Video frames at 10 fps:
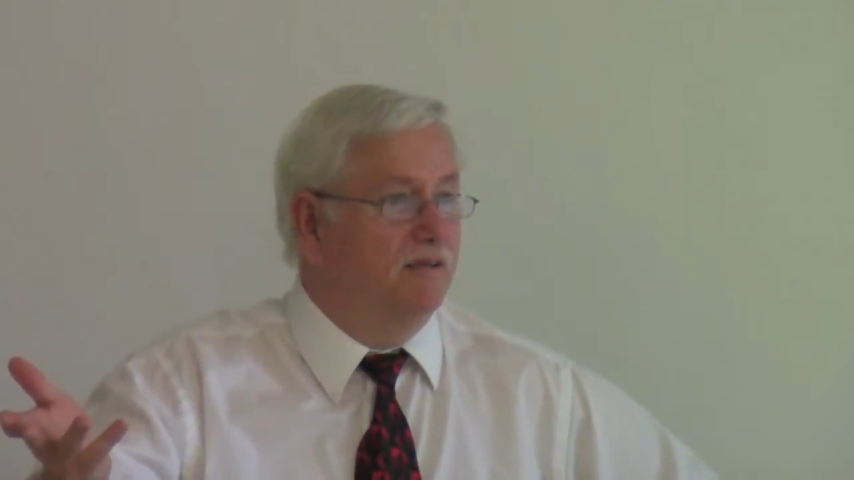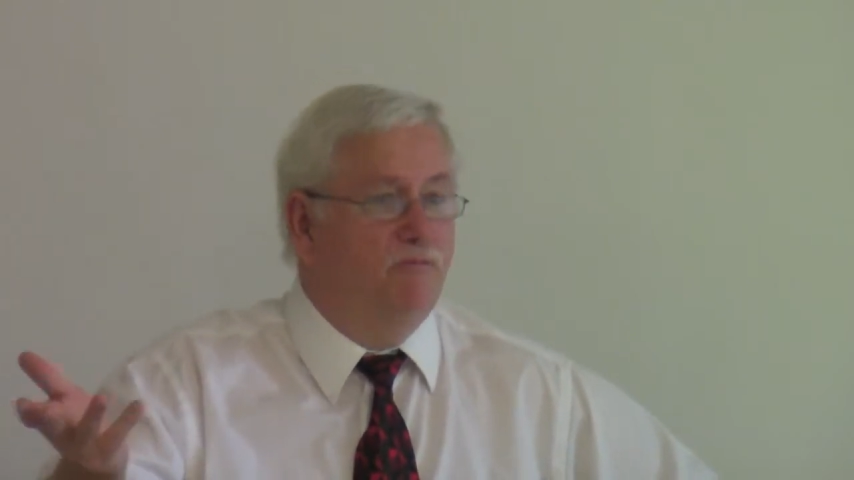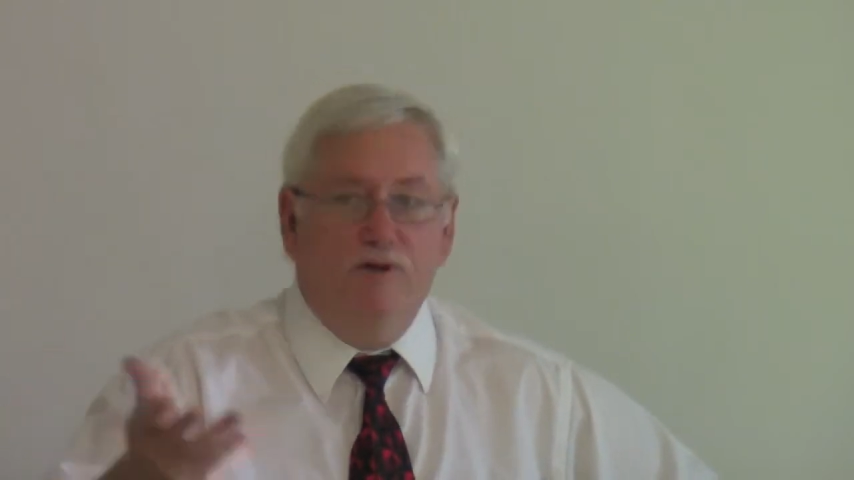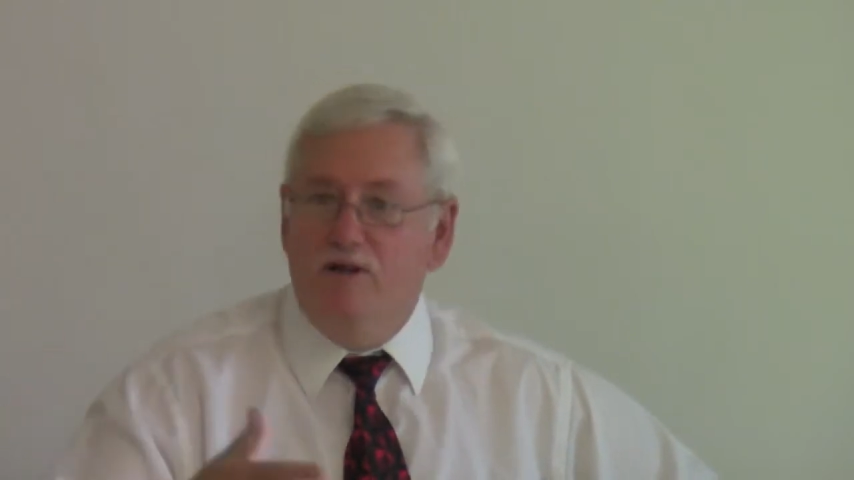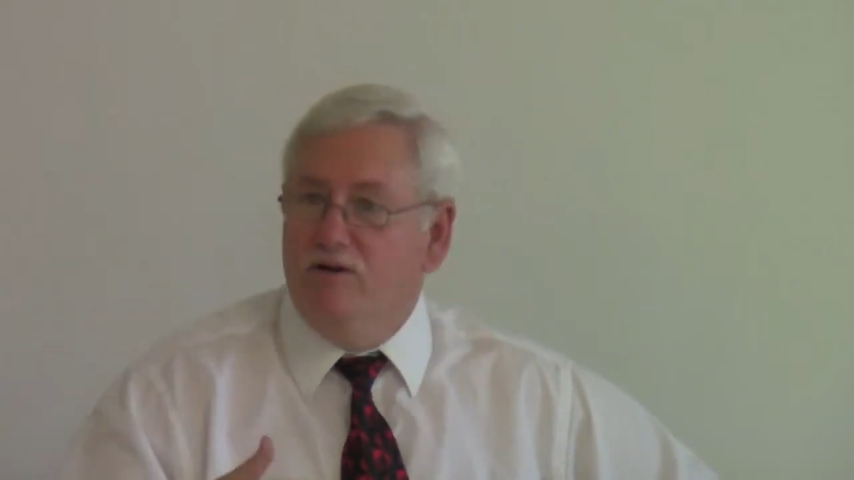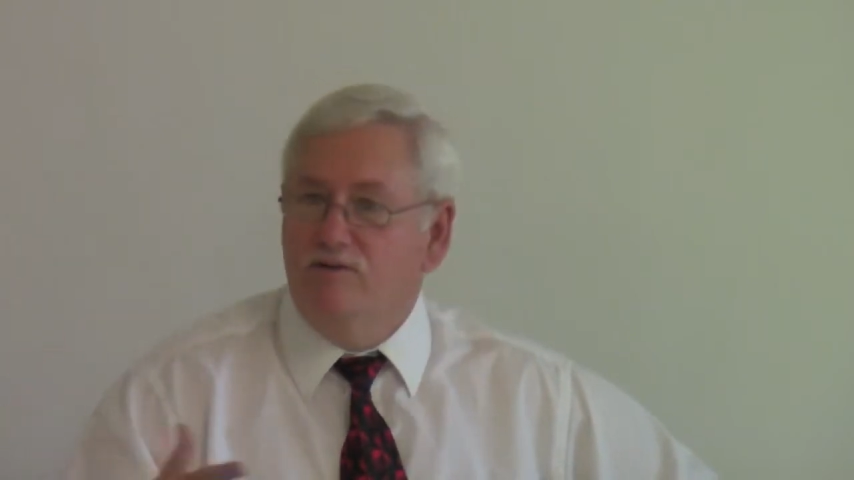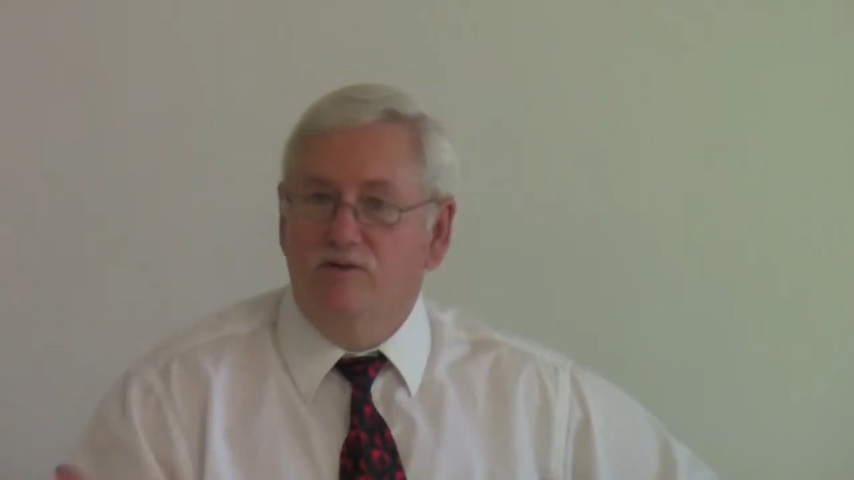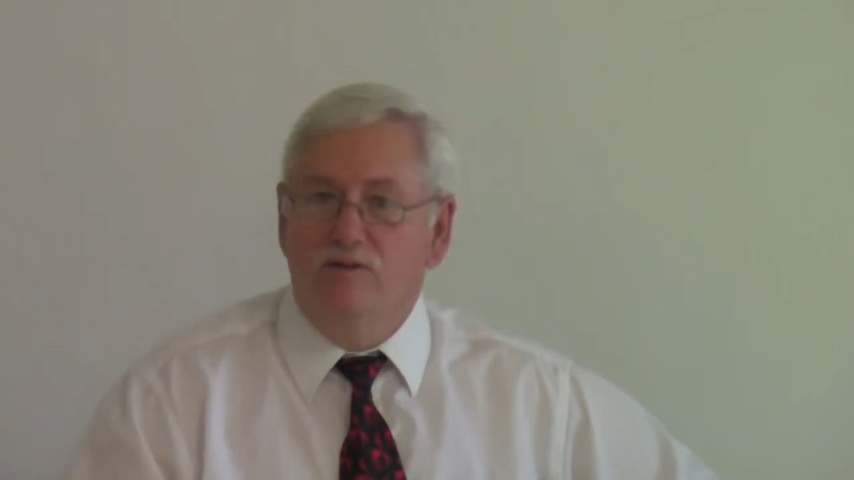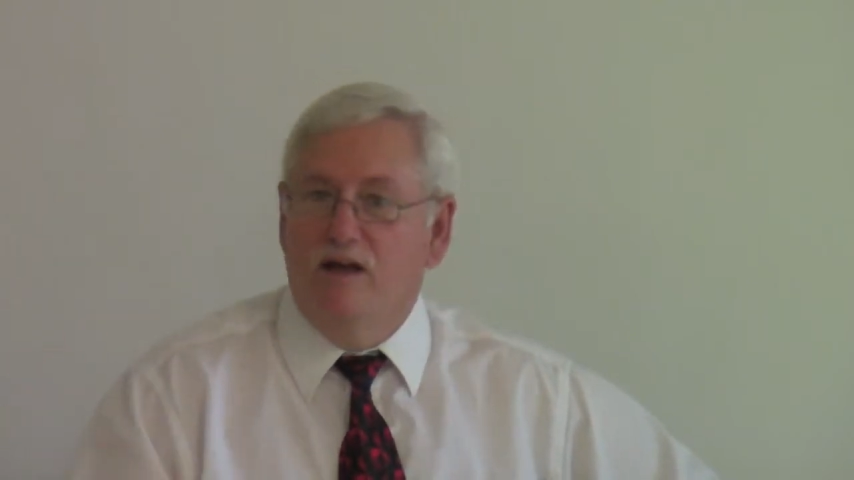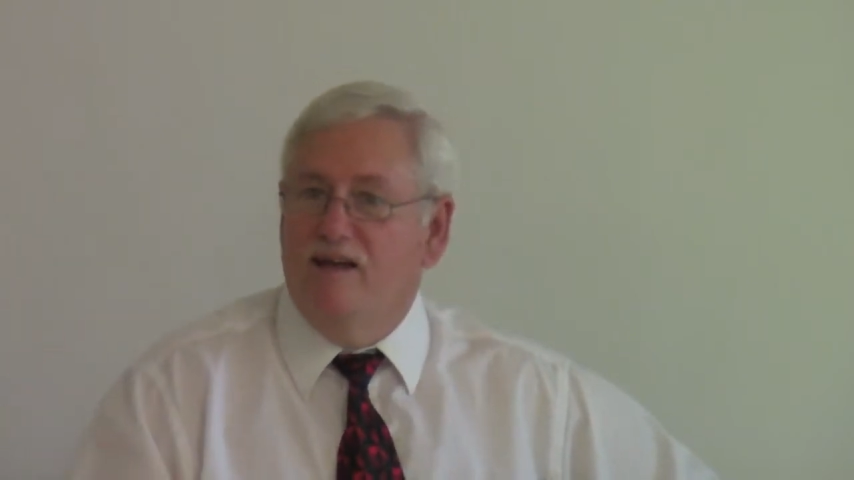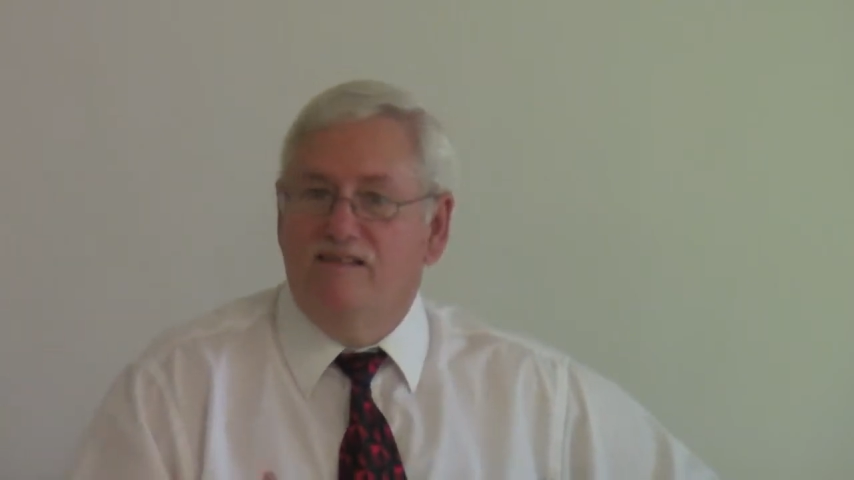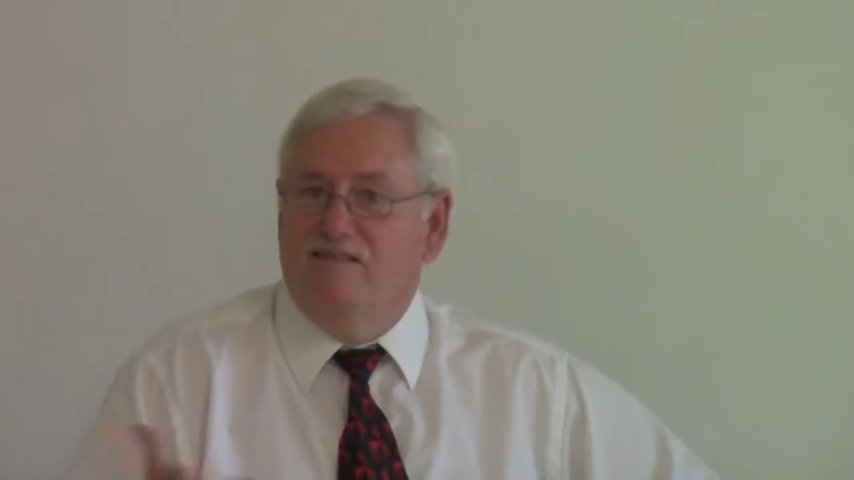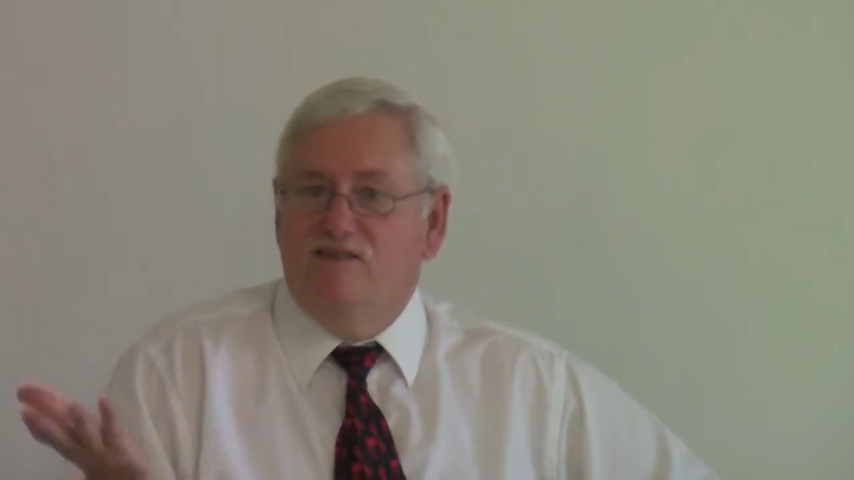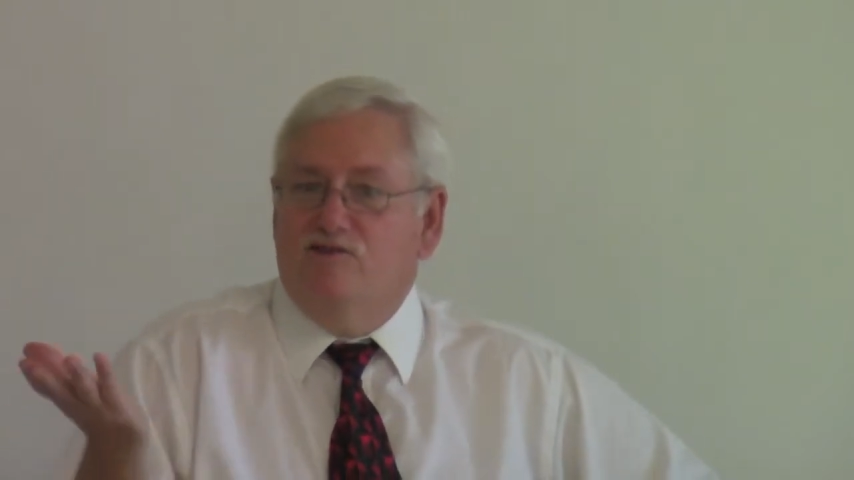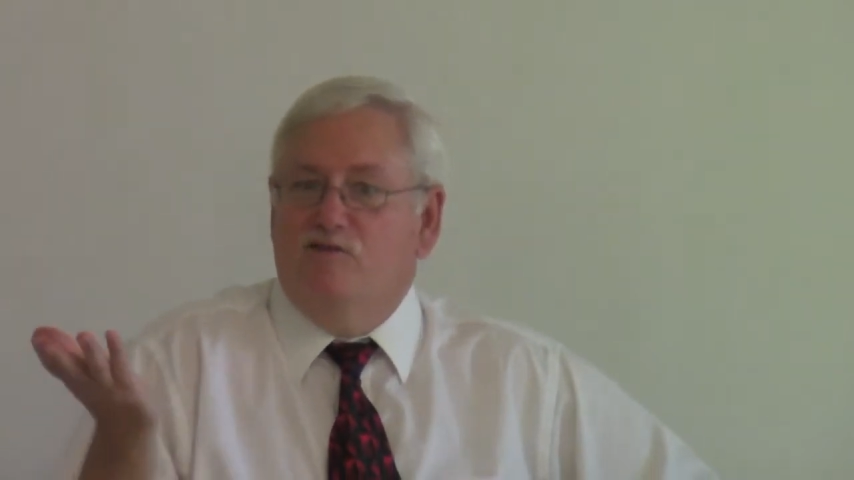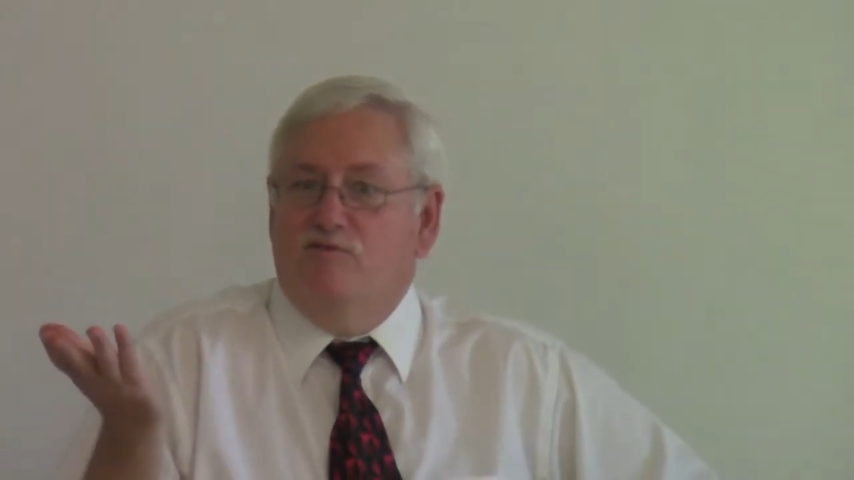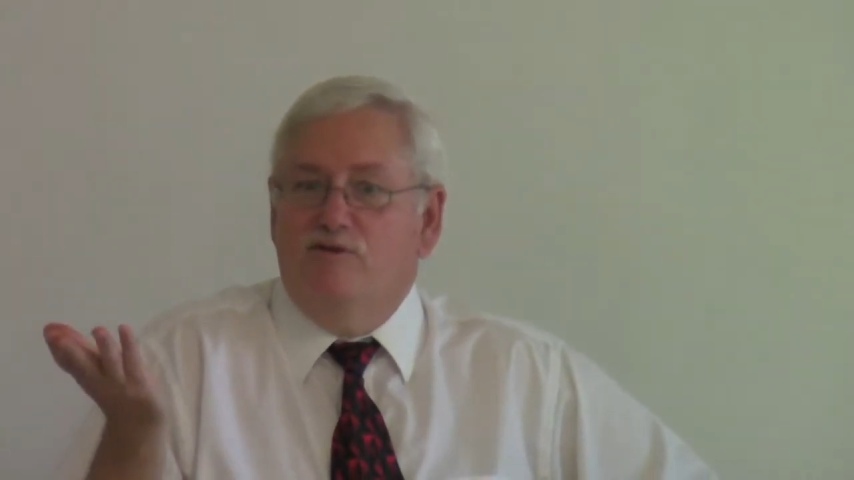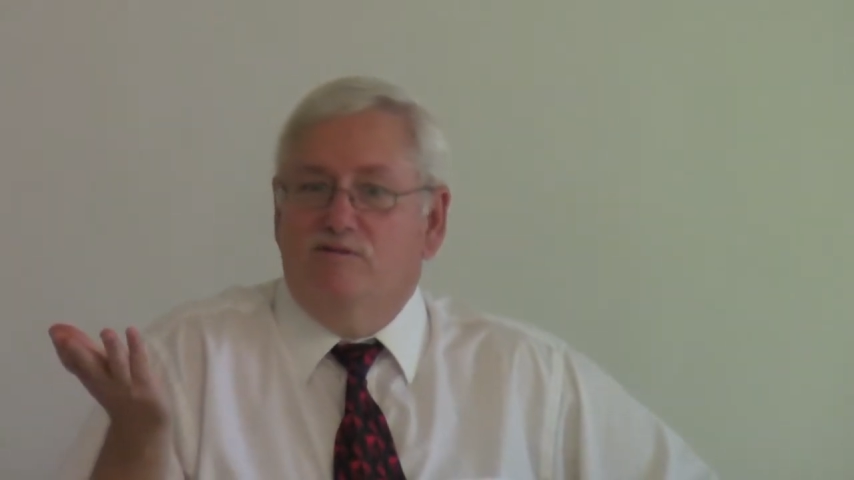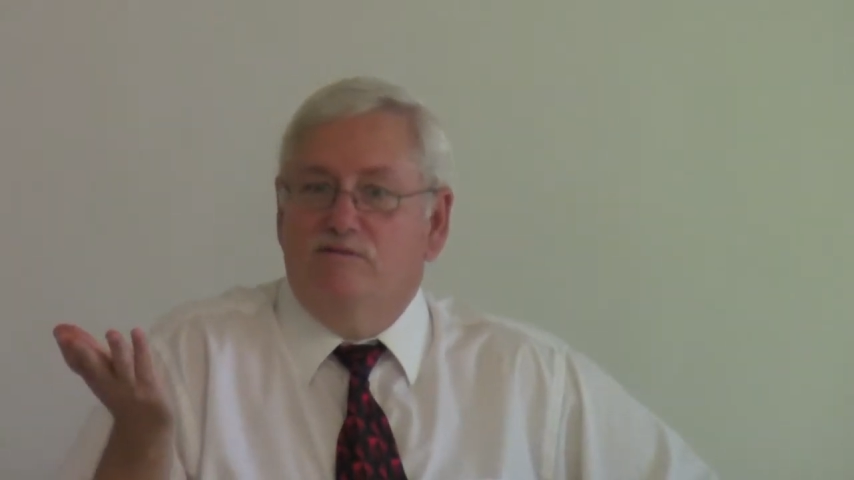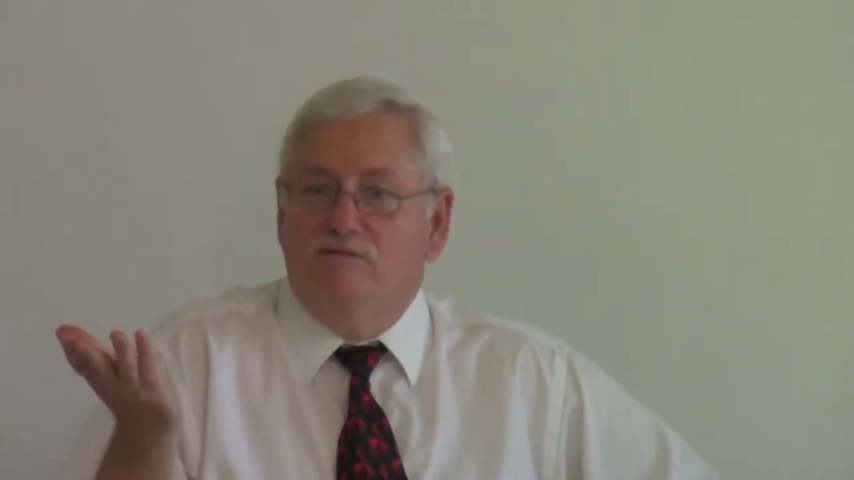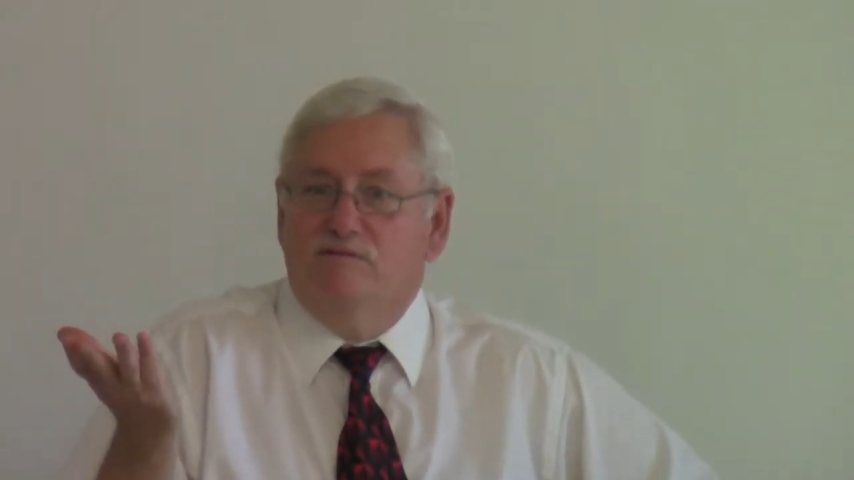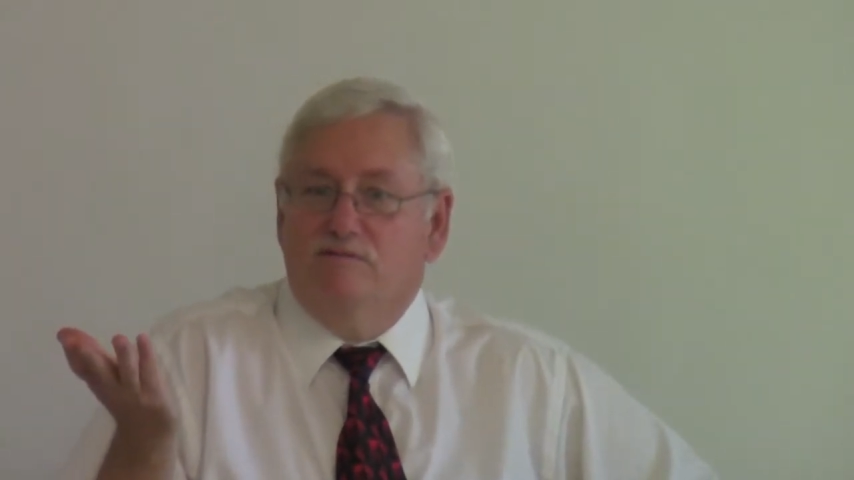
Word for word: If we don't do that, there's no fruit.